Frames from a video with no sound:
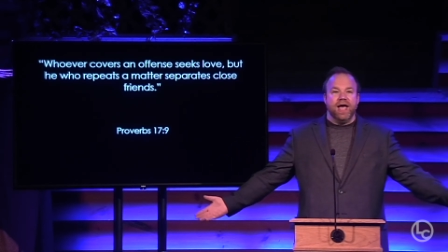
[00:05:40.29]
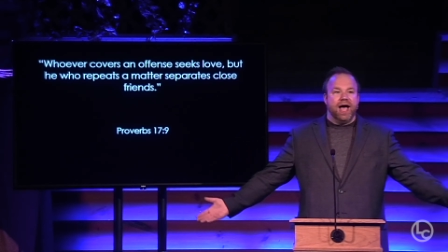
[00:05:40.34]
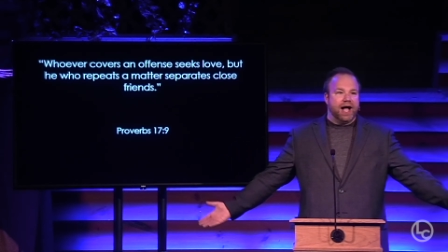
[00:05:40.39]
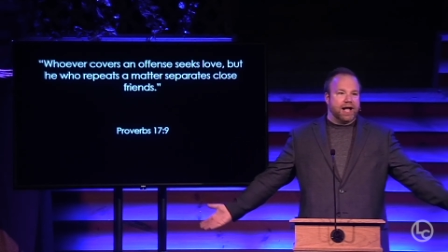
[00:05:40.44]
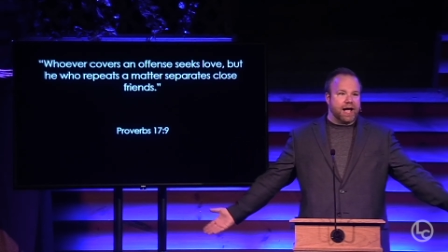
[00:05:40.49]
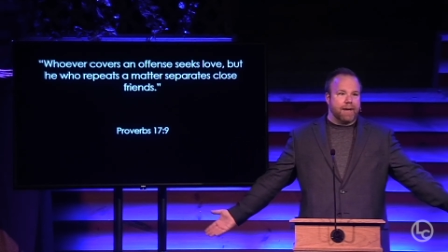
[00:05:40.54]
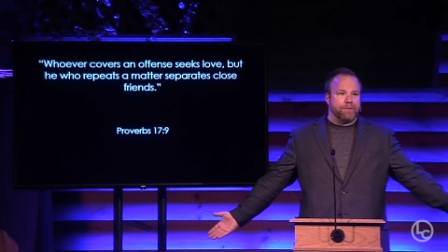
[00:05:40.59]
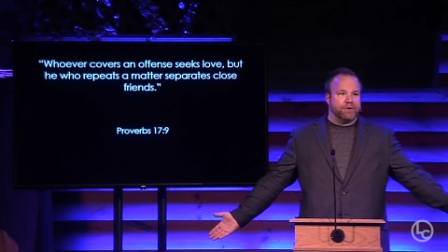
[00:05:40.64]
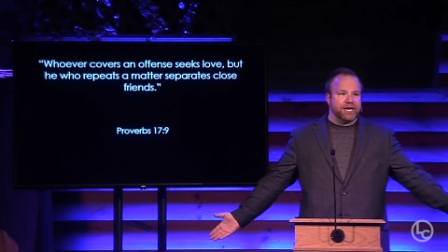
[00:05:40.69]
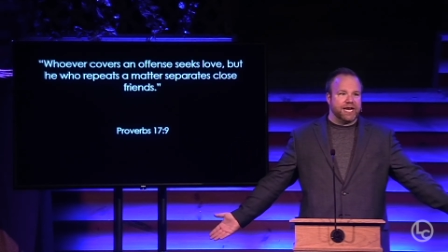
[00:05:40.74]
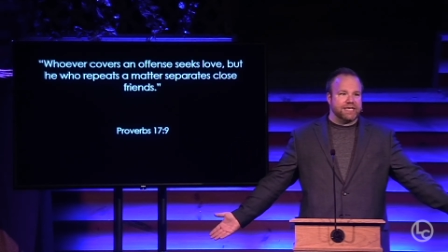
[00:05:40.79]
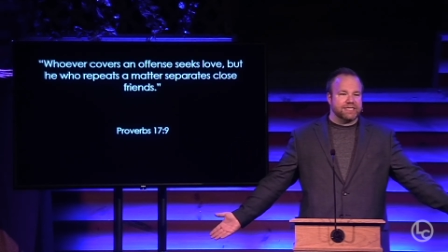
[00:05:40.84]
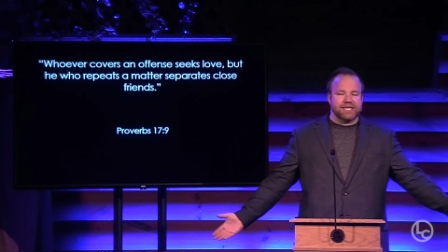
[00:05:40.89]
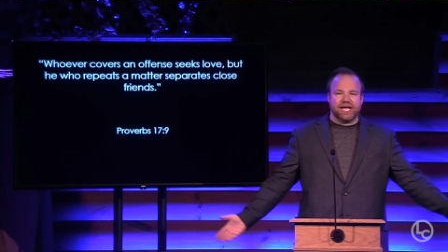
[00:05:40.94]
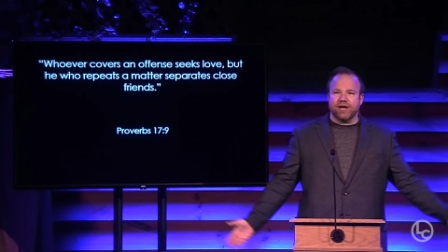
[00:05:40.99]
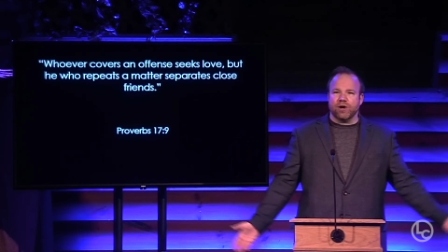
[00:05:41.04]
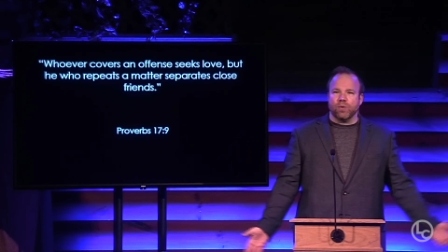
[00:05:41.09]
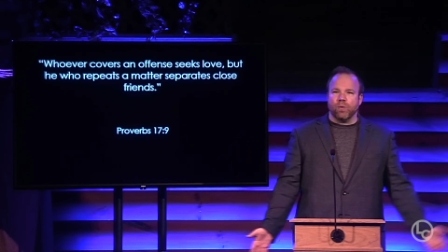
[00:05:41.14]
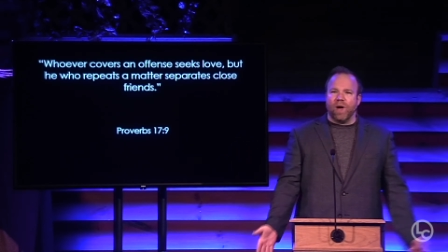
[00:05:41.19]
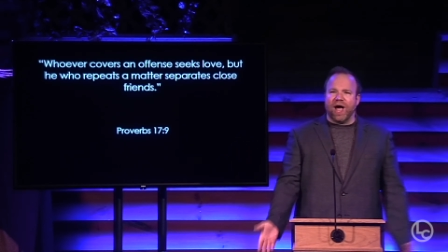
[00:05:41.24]
a couple days
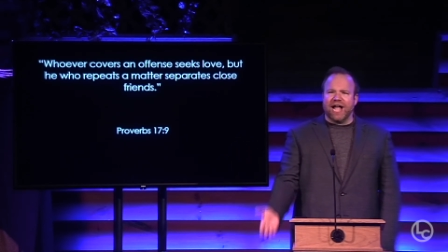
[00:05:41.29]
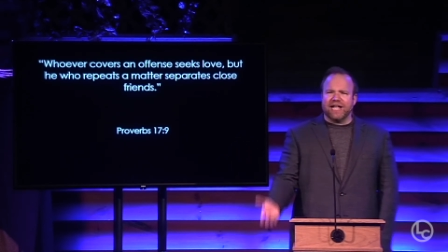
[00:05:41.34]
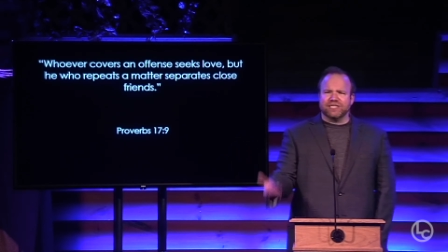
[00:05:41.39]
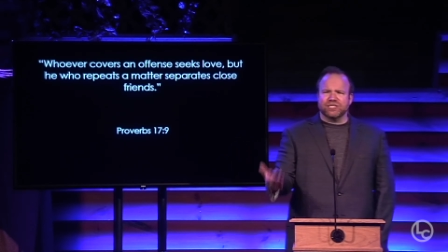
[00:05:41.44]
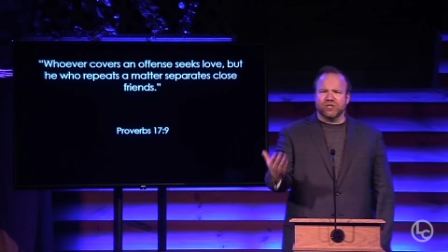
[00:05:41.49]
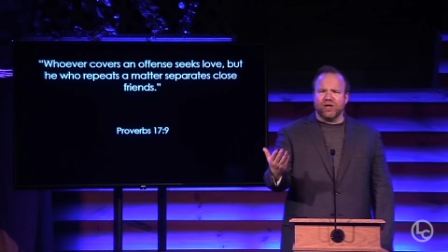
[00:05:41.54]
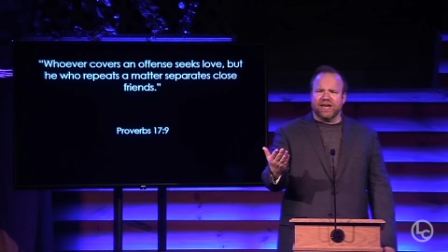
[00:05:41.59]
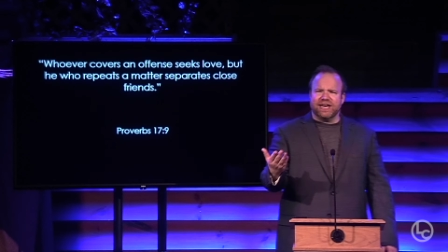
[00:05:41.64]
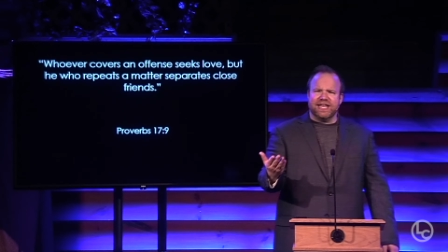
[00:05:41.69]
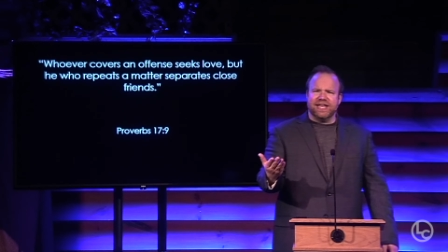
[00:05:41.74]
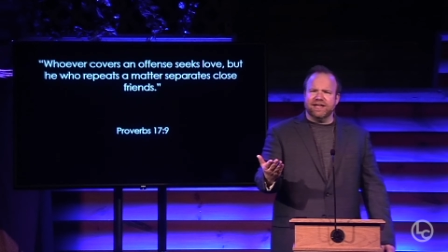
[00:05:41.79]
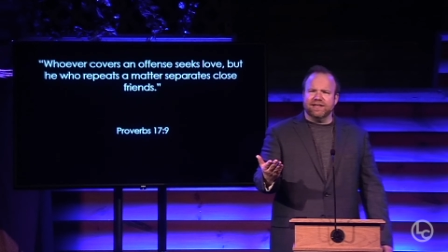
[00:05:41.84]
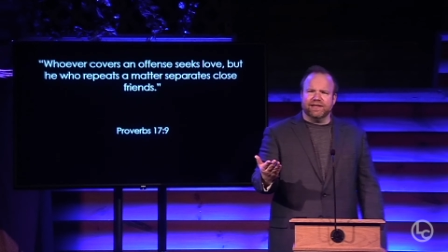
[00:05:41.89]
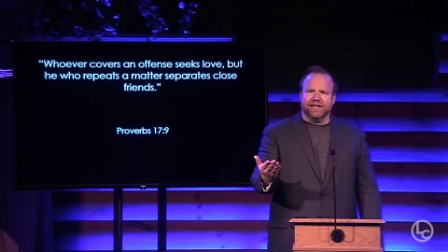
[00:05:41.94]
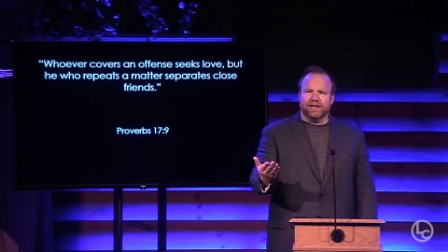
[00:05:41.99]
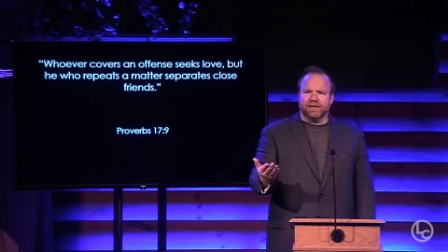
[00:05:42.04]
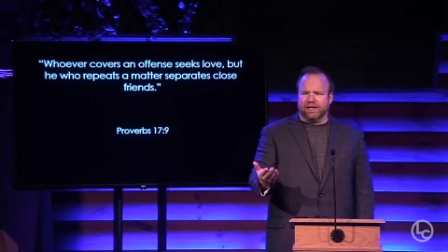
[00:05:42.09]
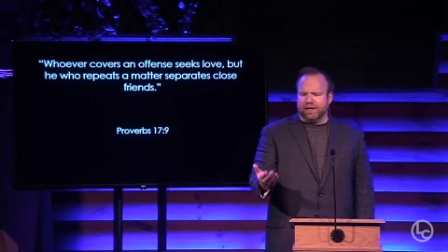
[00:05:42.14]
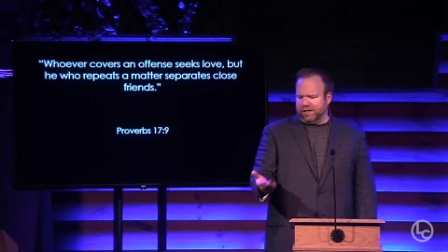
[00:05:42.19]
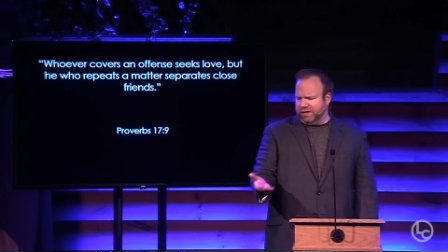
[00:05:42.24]
later why it's not
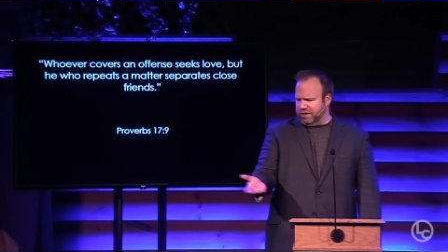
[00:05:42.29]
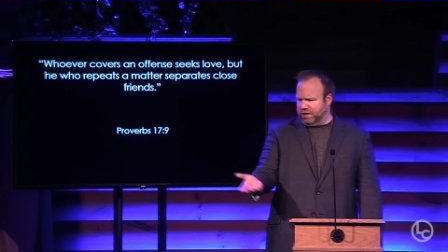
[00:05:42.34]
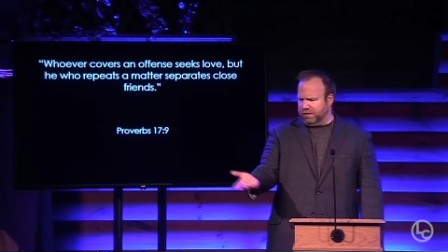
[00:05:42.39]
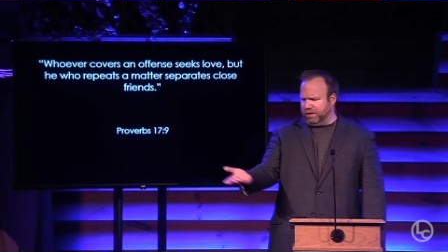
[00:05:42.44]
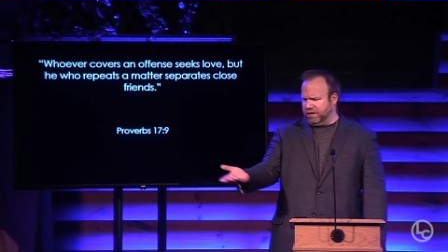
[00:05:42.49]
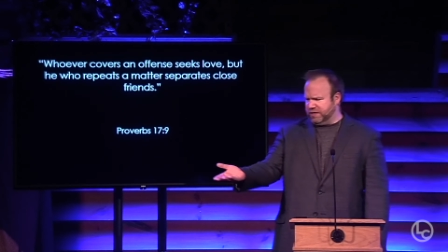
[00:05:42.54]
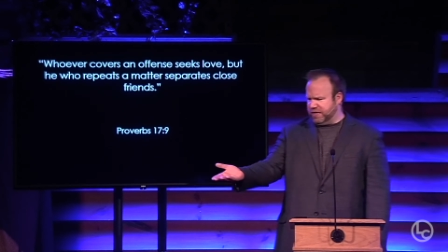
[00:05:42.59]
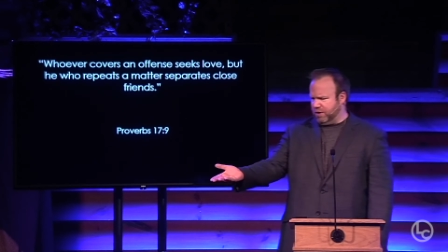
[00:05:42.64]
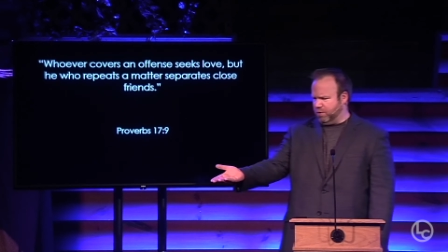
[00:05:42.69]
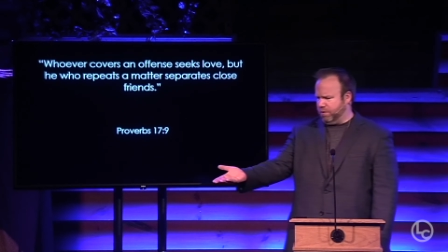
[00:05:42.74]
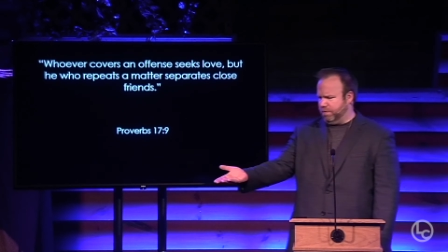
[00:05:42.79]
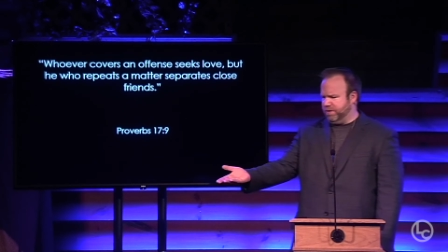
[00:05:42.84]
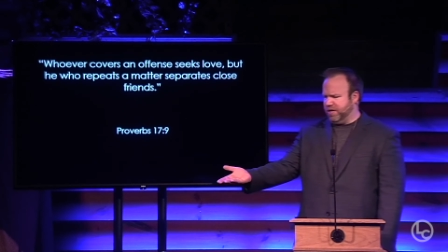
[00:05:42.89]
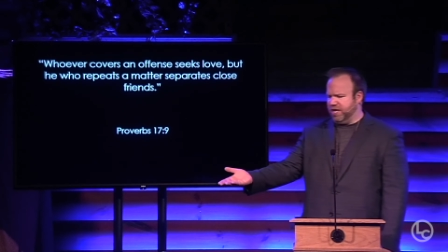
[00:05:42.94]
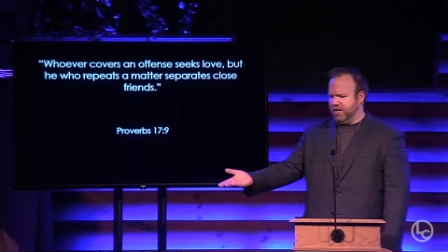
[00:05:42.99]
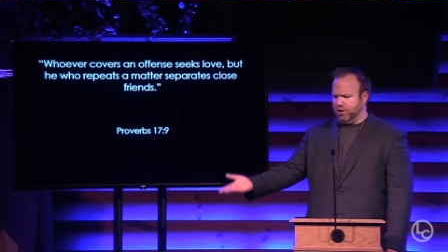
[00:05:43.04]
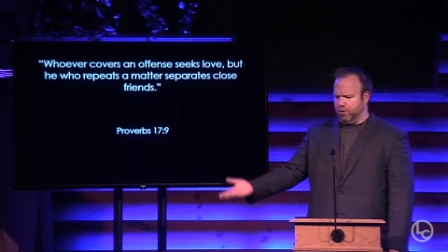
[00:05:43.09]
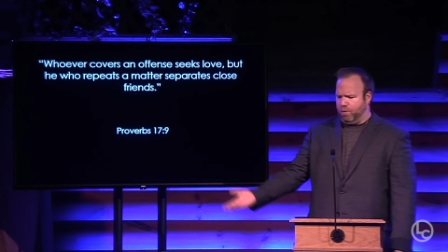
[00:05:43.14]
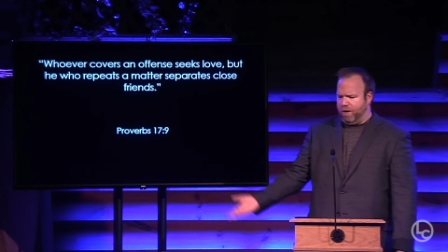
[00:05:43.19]
healing. Like, oh, I thought that would be healed.